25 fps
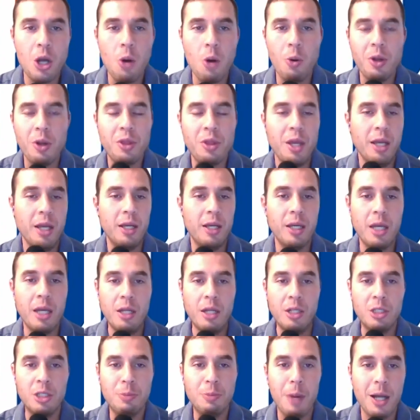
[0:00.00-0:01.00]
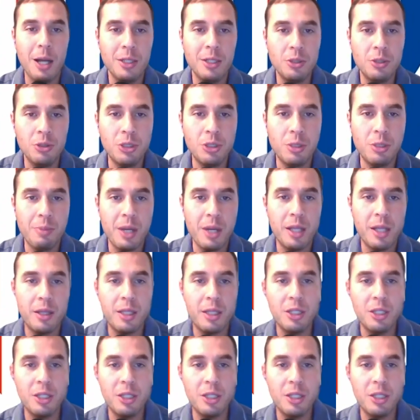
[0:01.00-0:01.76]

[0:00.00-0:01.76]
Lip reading: I want to thank again the sponsors that make